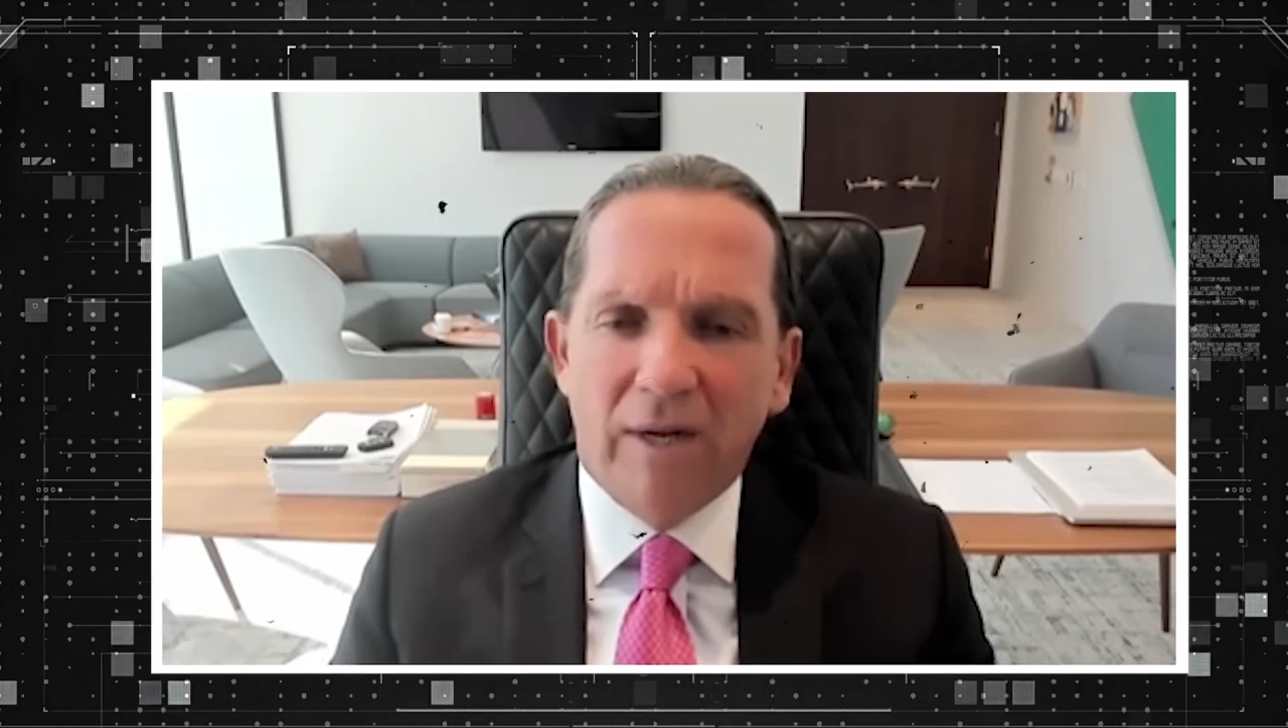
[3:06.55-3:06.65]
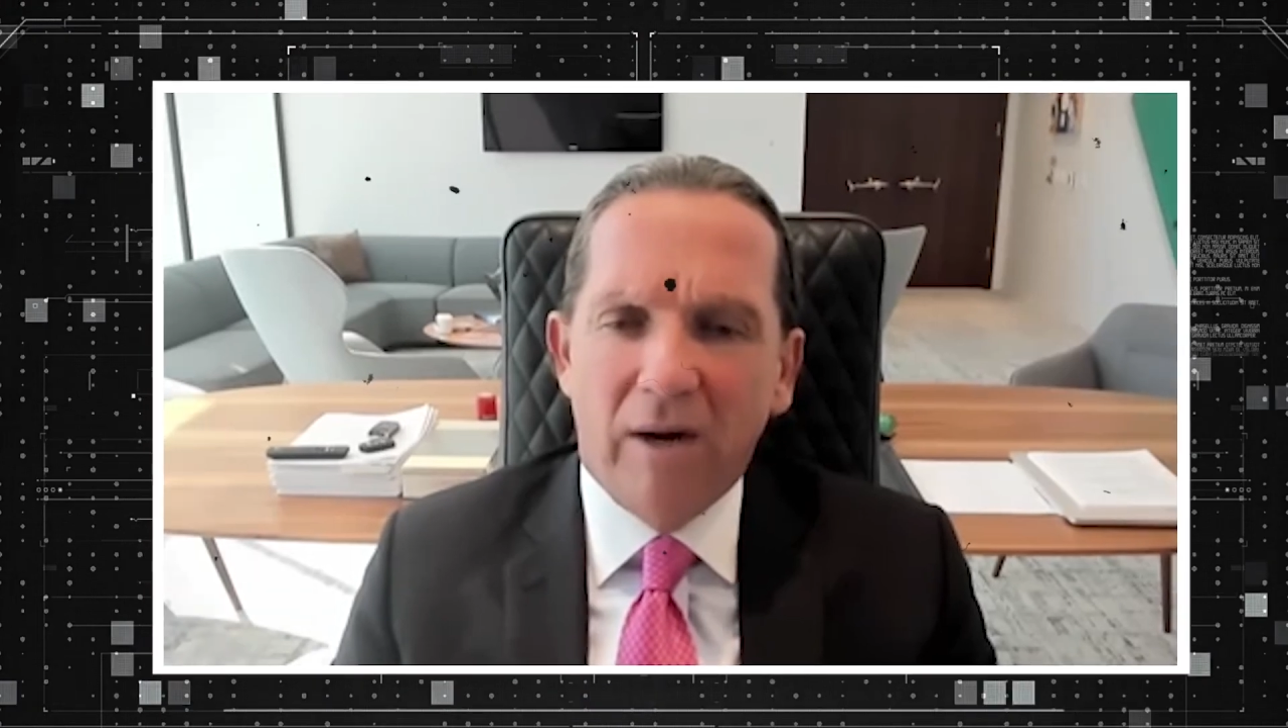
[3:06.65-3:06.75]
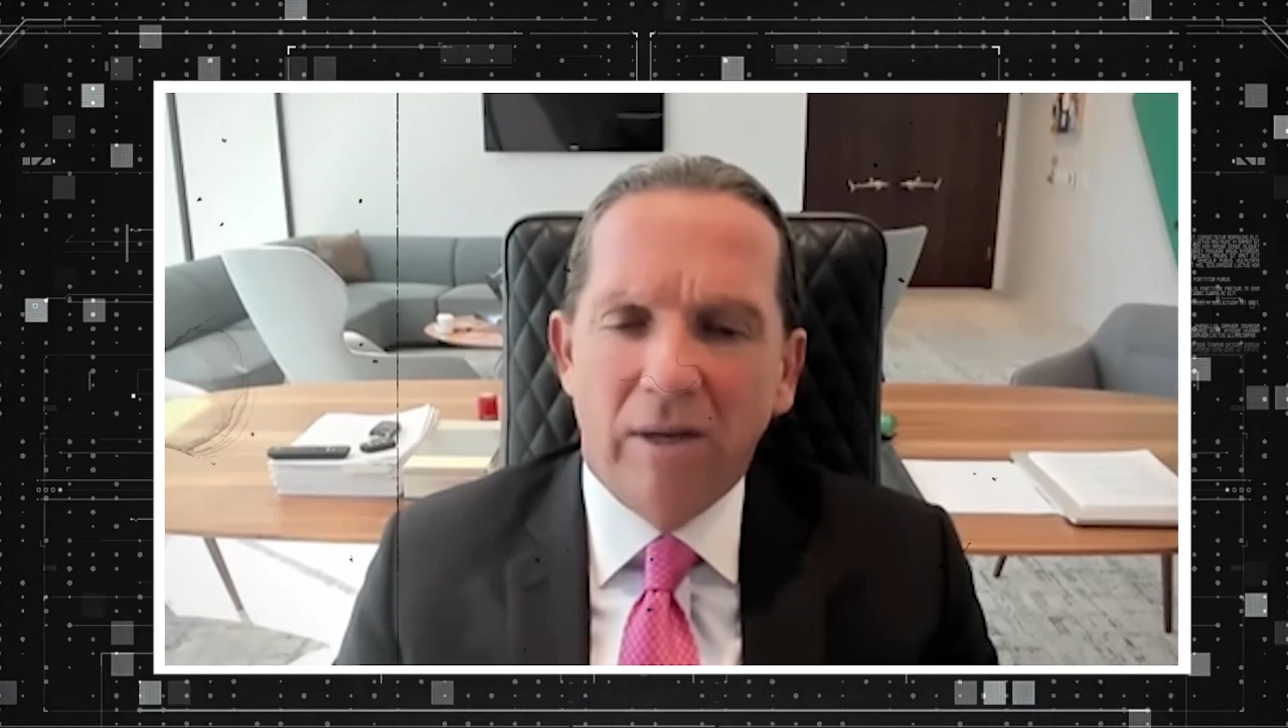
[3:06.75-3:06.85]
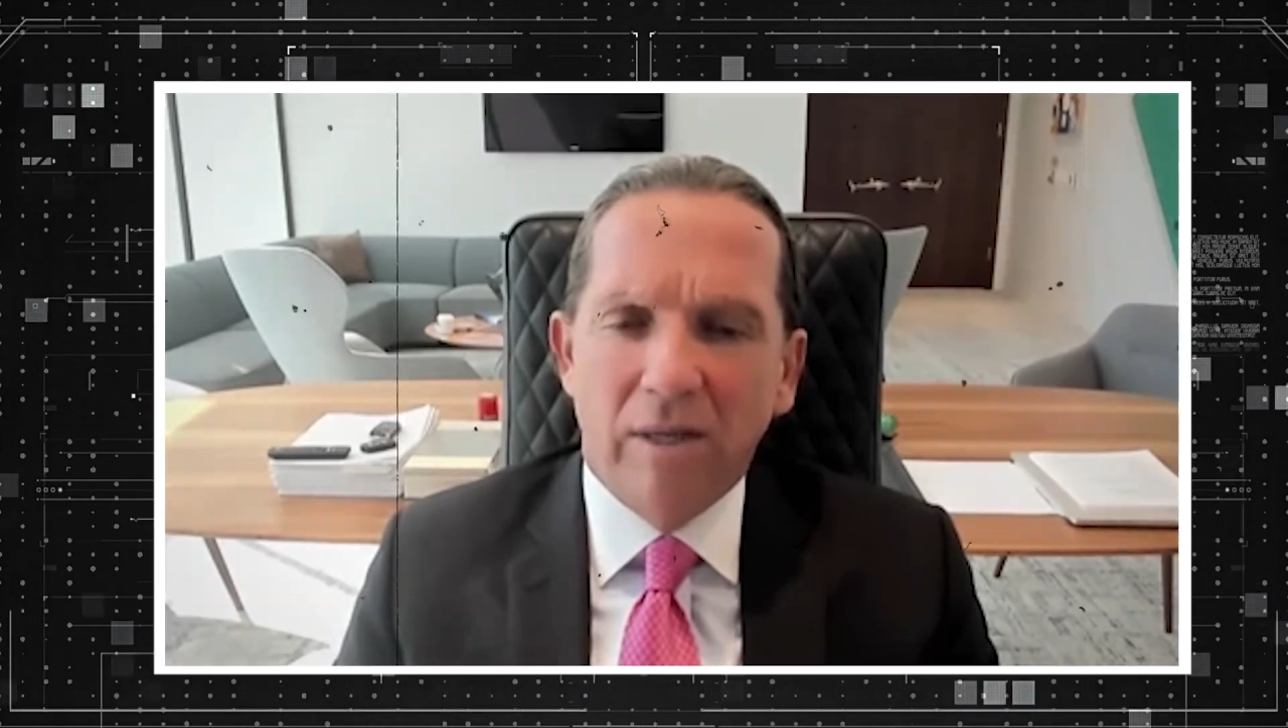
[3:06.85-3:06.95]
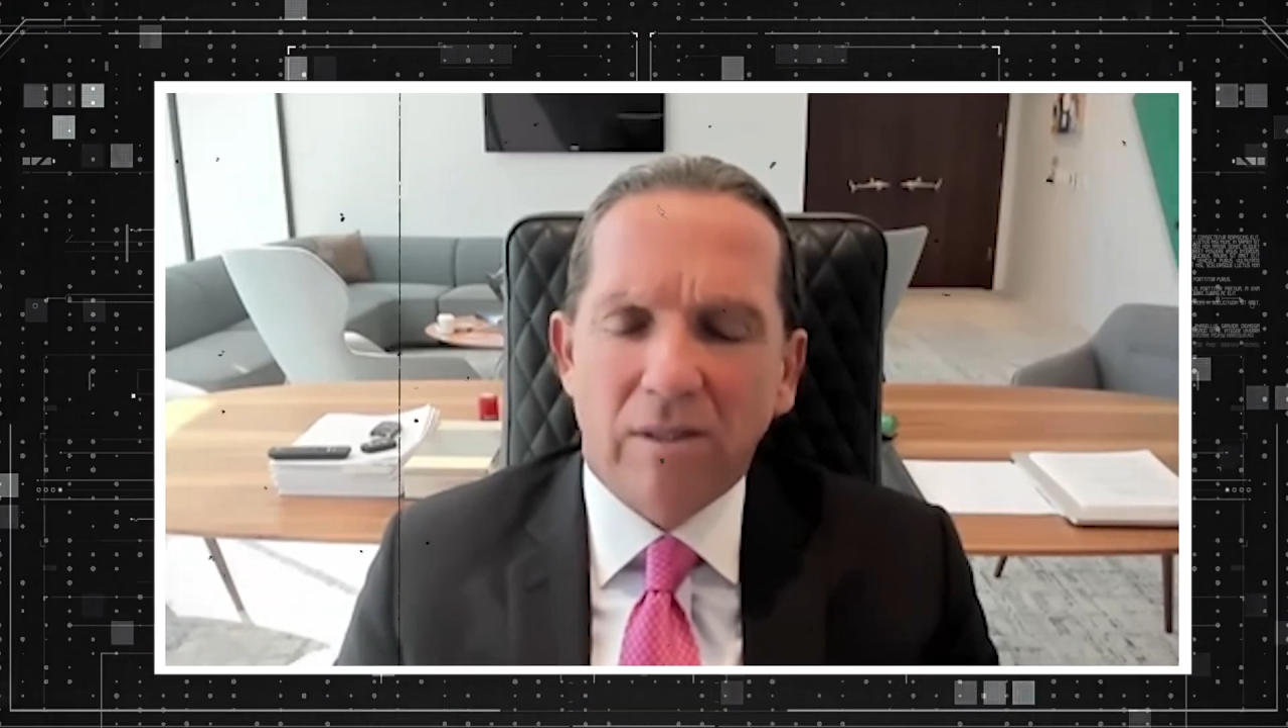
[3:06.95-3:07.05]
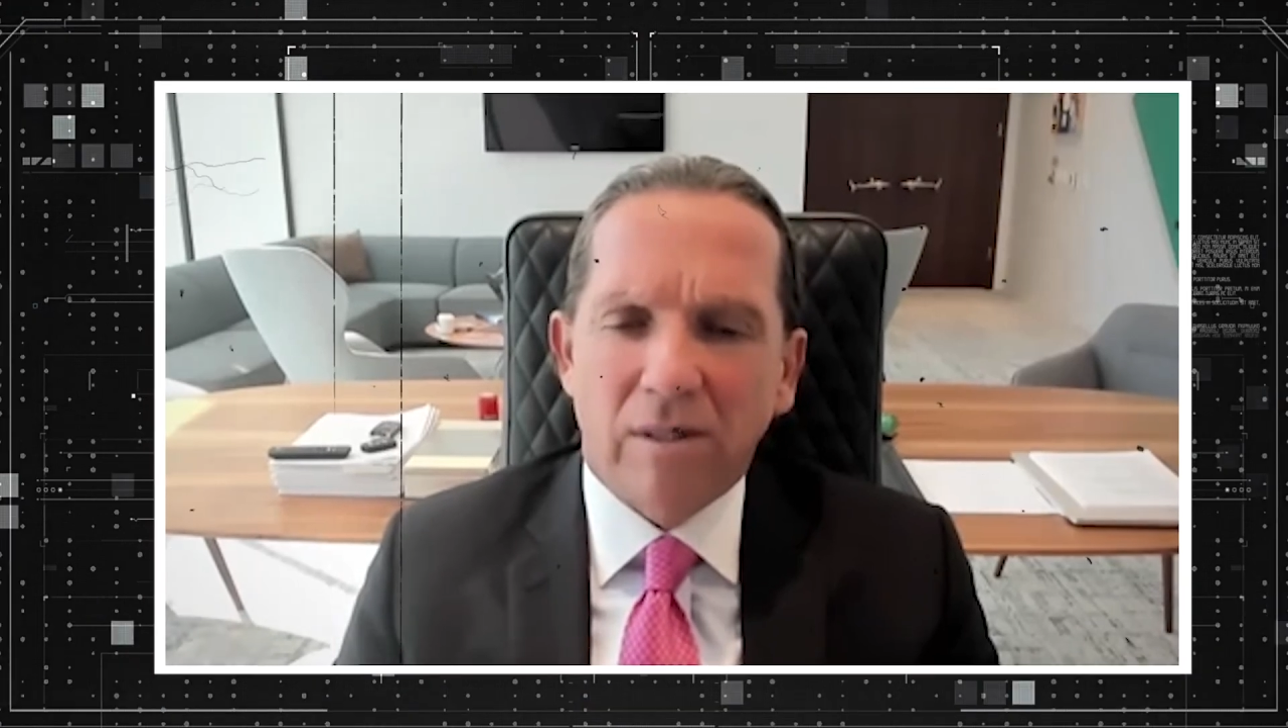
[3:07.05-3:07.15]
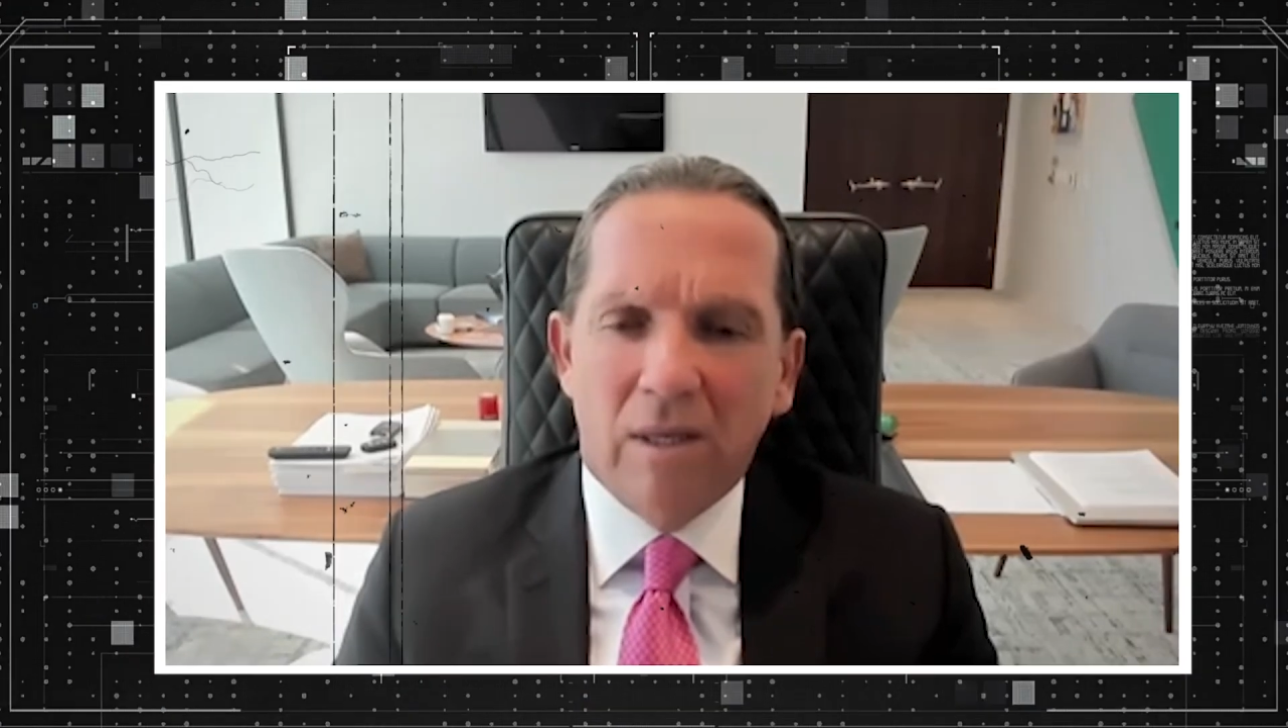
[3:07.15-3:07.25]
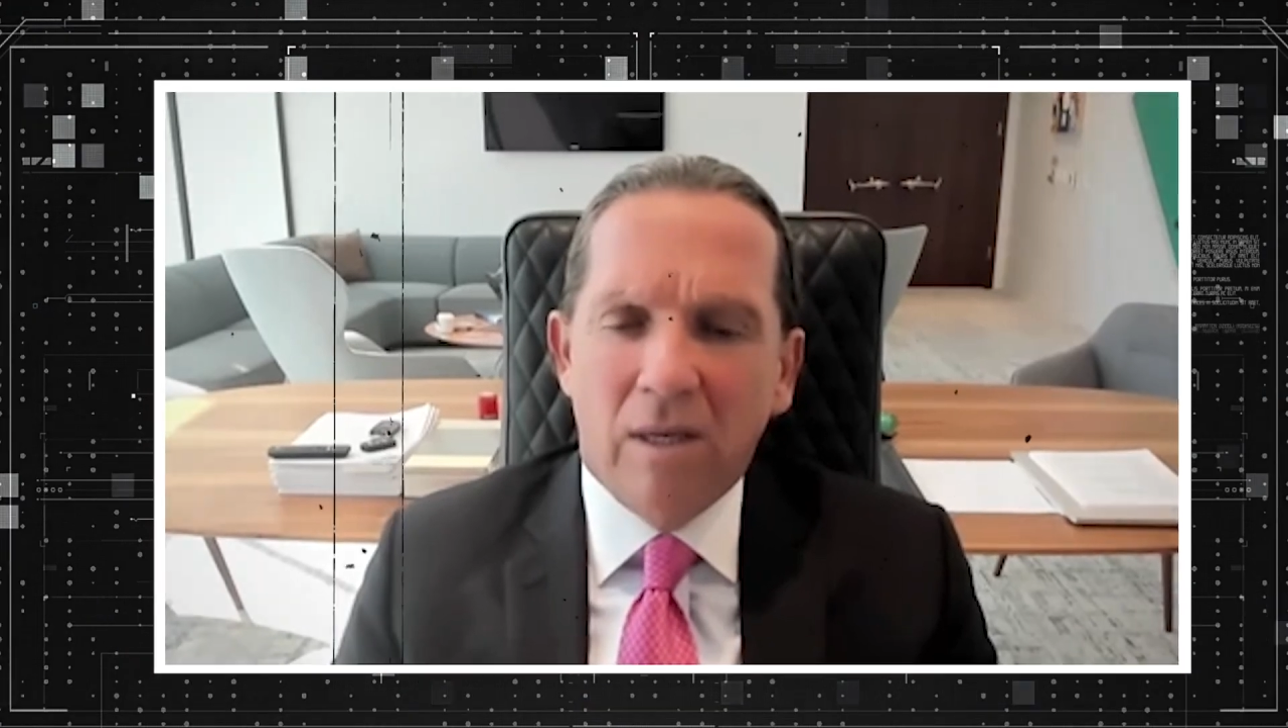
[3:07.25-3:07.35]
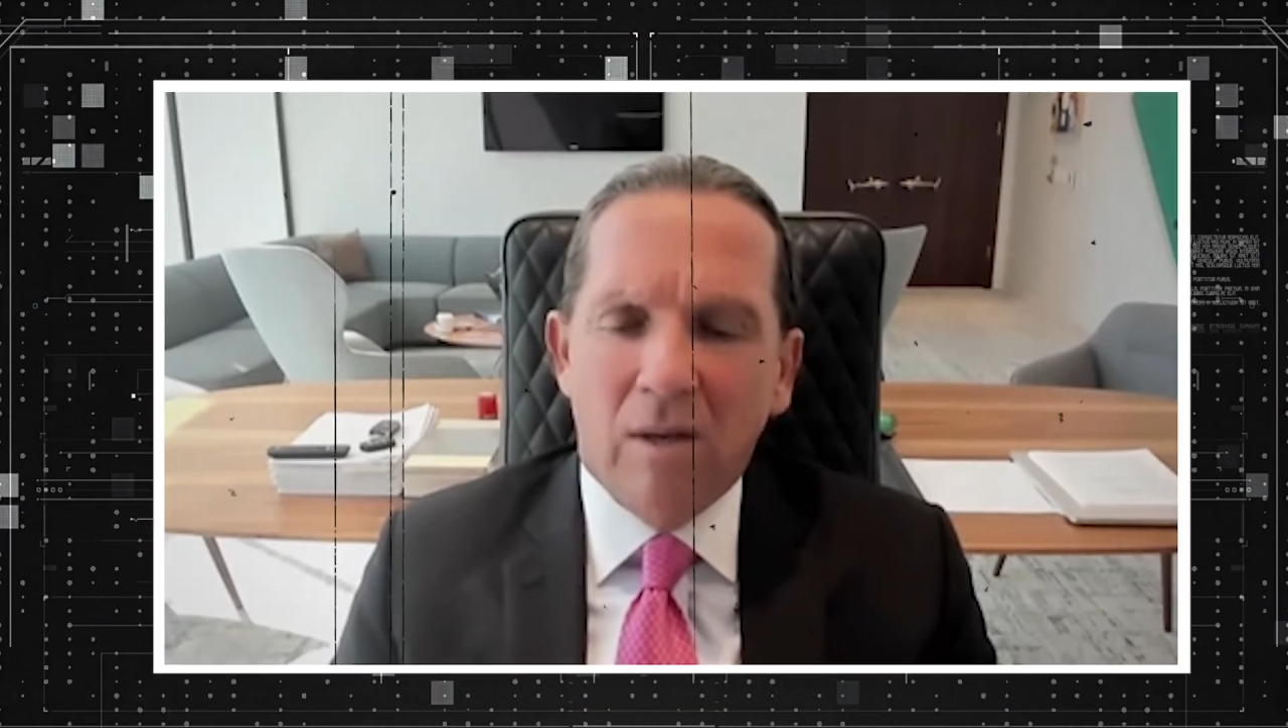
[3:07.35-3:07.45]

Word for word: areas,